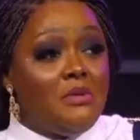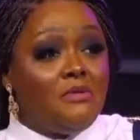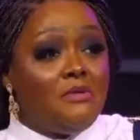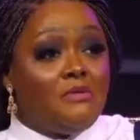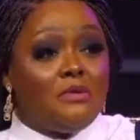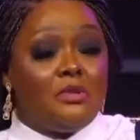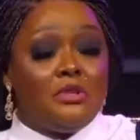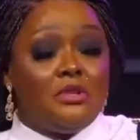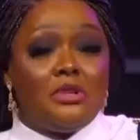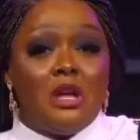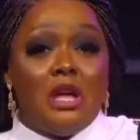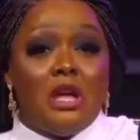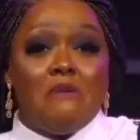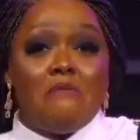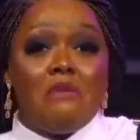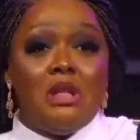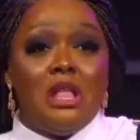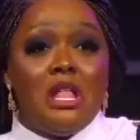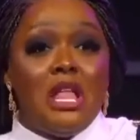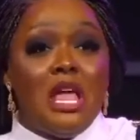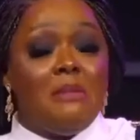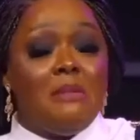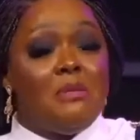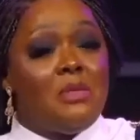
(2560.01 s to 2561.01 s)
Funshaw
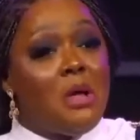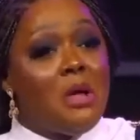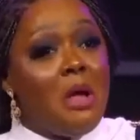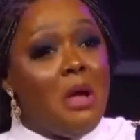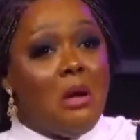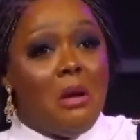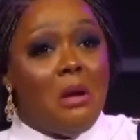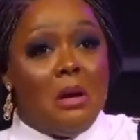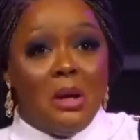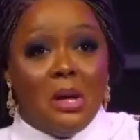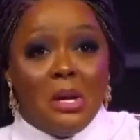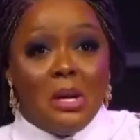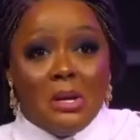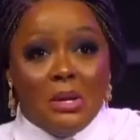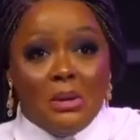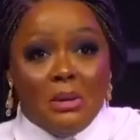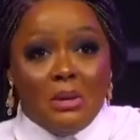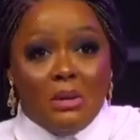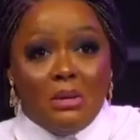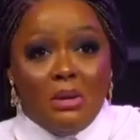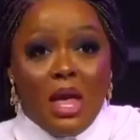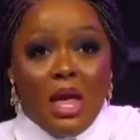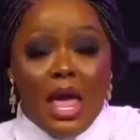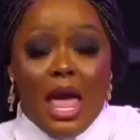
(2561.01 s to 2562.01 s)
William don't
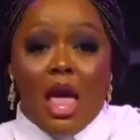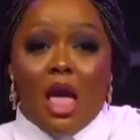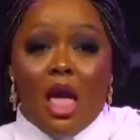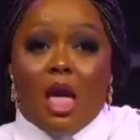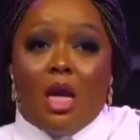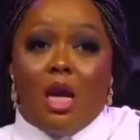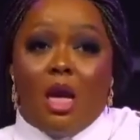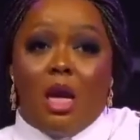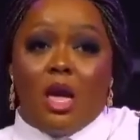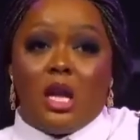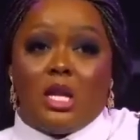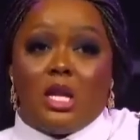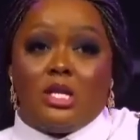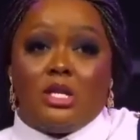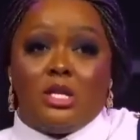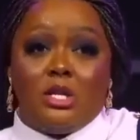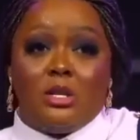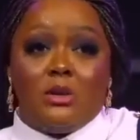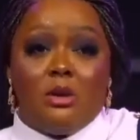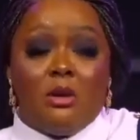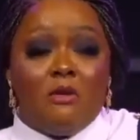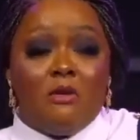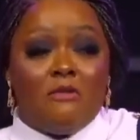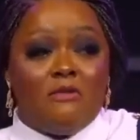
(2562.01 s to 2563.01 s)
go. Hey,
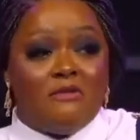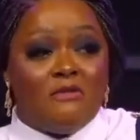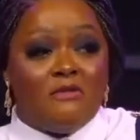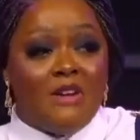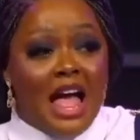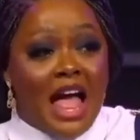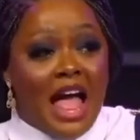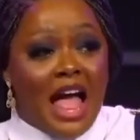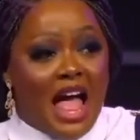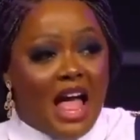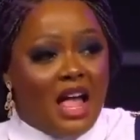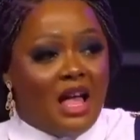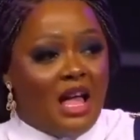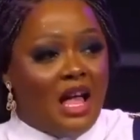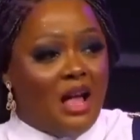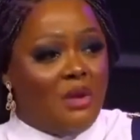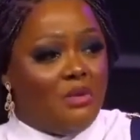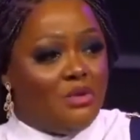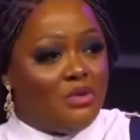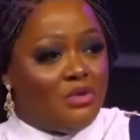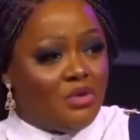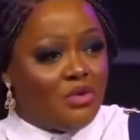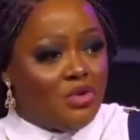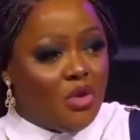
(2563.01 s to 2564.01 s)
Jehovah. I
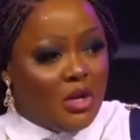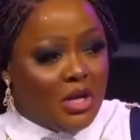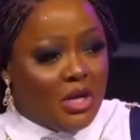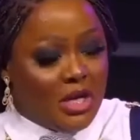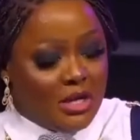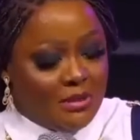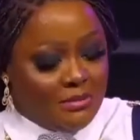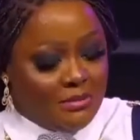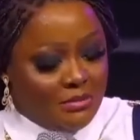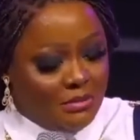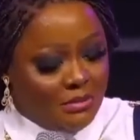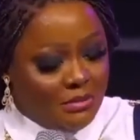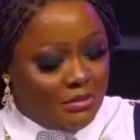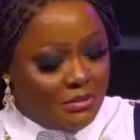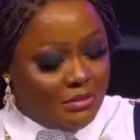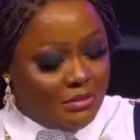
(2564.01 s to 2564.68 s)
was talking.